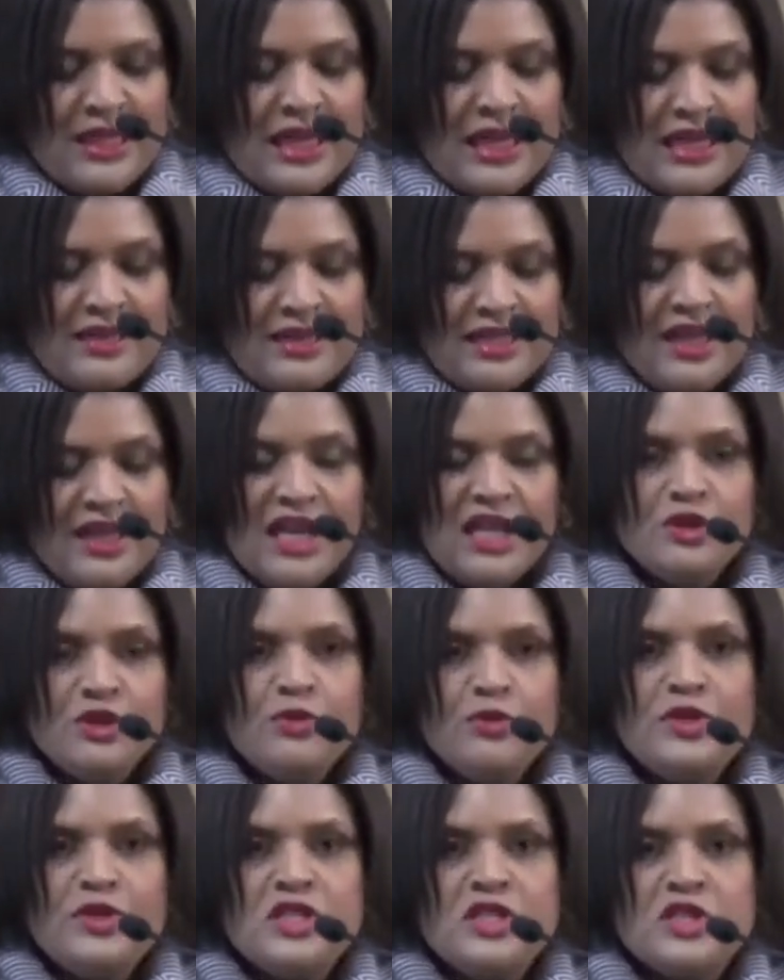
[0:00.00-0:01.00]
And the
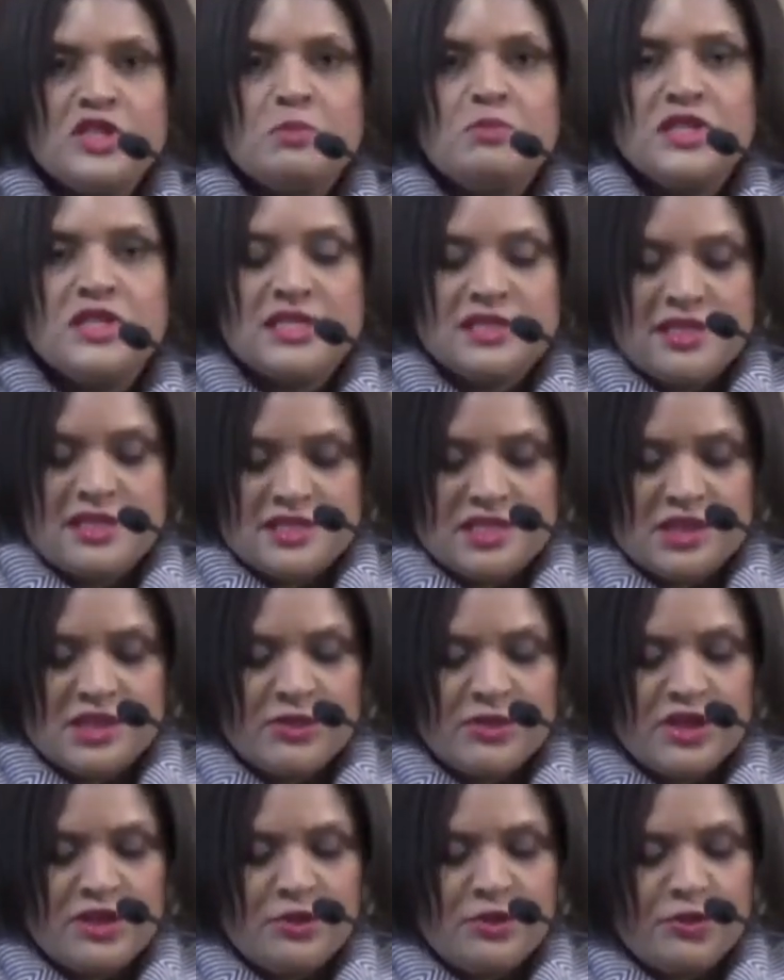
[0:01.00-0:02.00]
unfinished business
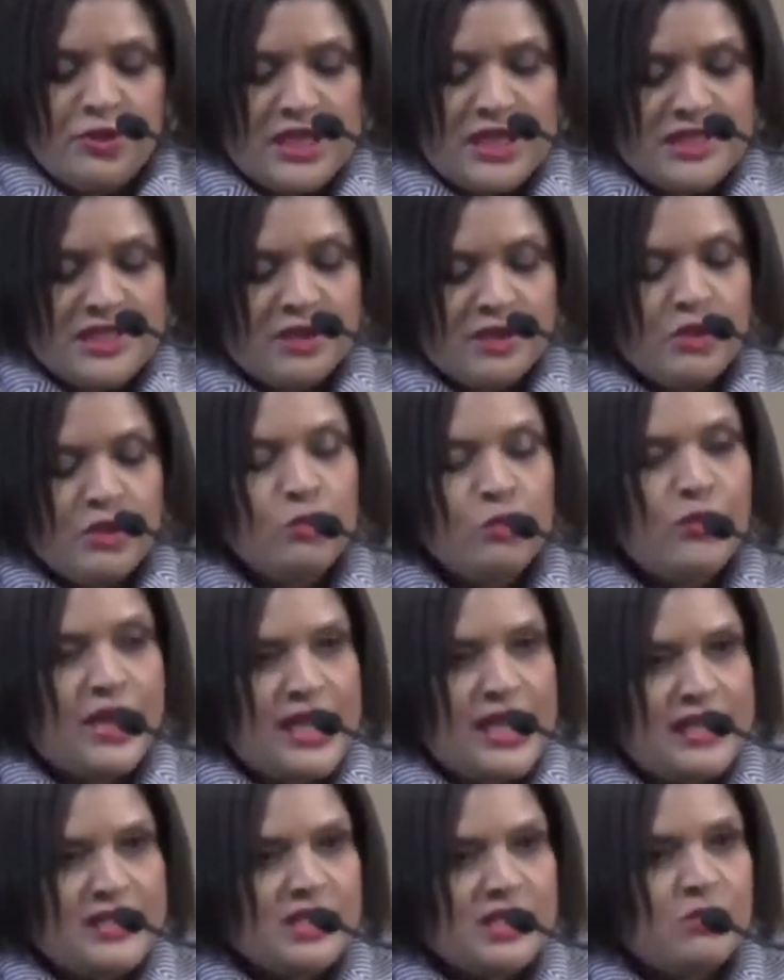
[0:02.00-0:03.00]
of confronting the
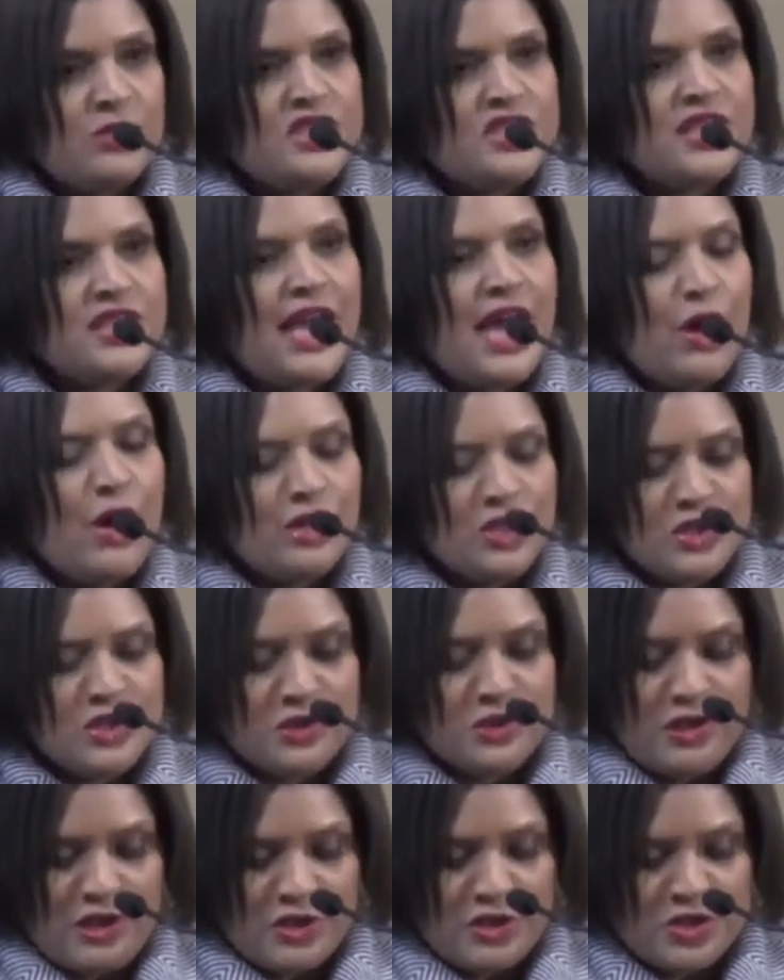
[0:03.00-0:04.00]
ways in which our
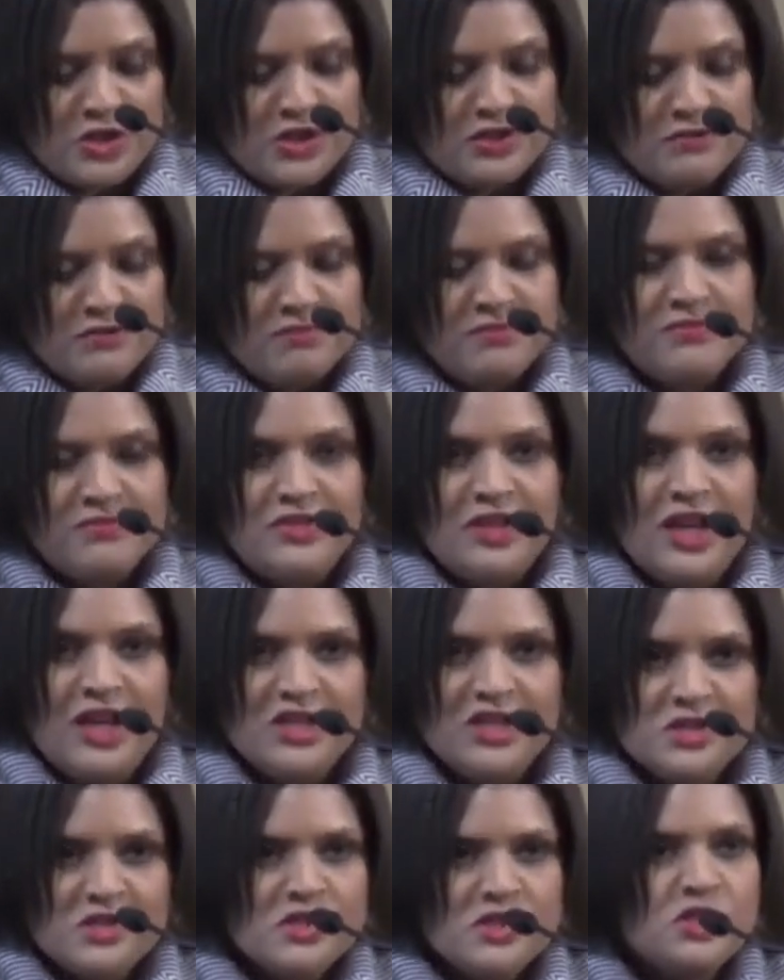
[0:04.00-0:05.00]
church, not
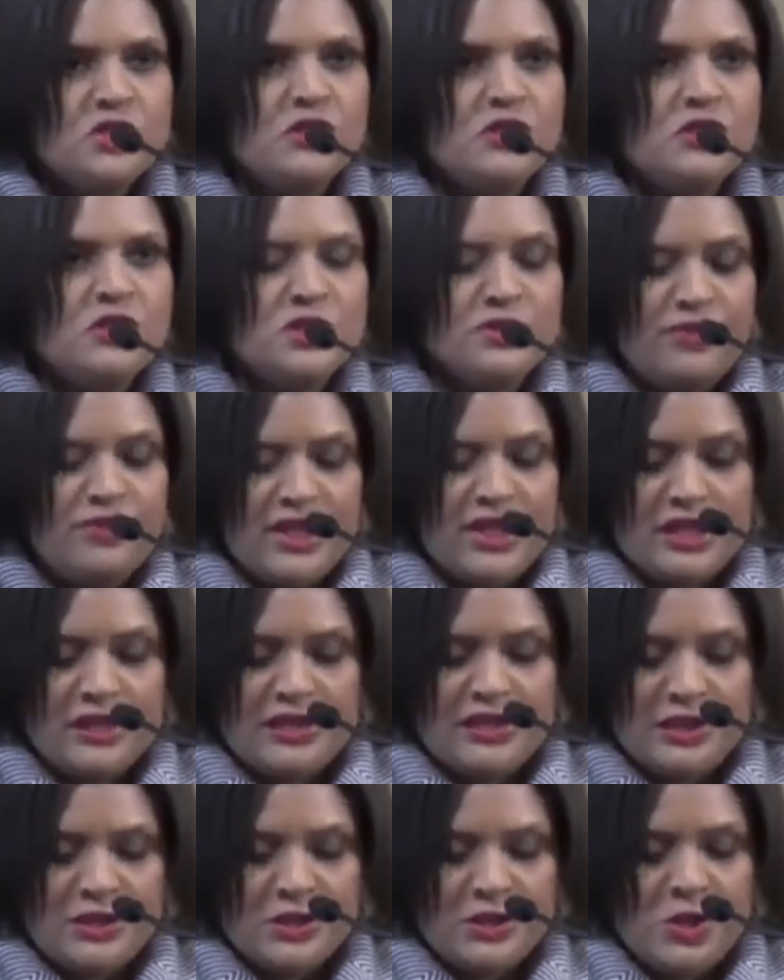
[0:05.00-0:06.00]
just the Church of
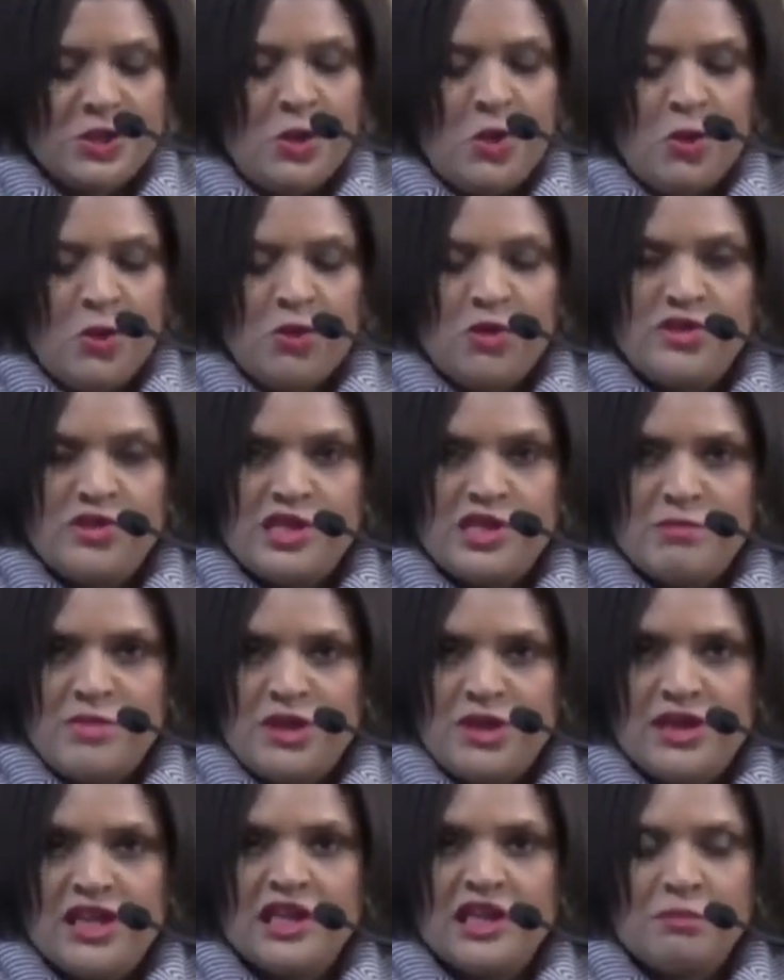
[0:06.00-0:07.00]
England or the
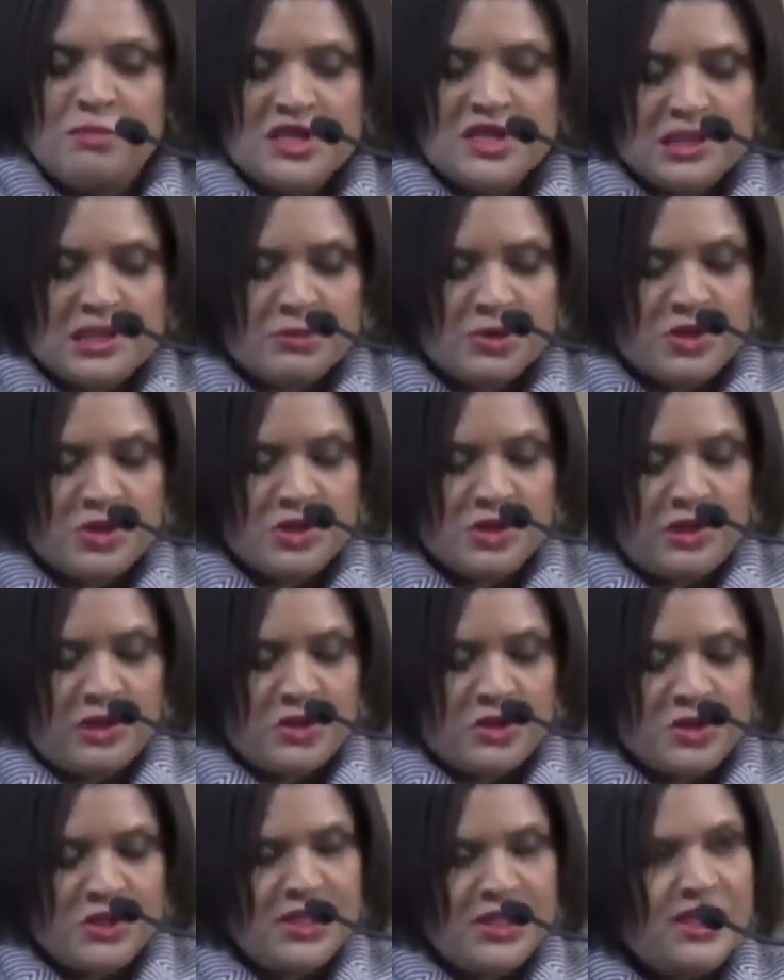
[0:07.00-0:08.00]
American Episcopal
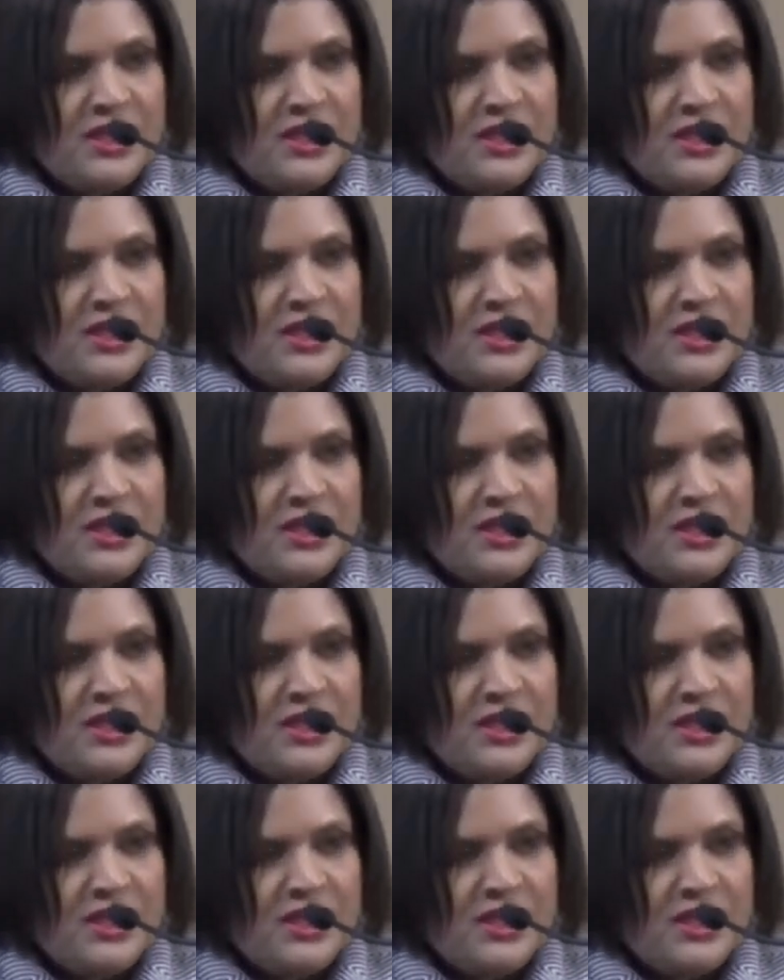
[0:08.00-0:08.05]
Church,